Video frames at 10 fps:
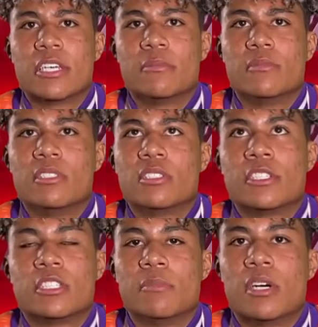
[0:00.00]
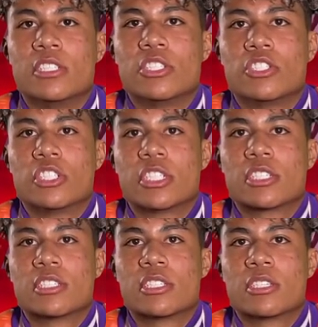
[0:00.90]
named first team
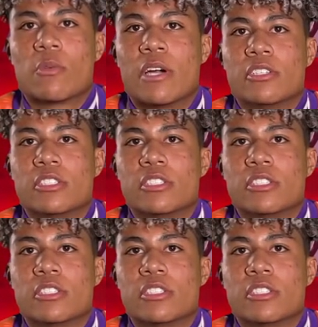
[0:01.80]
all-district wide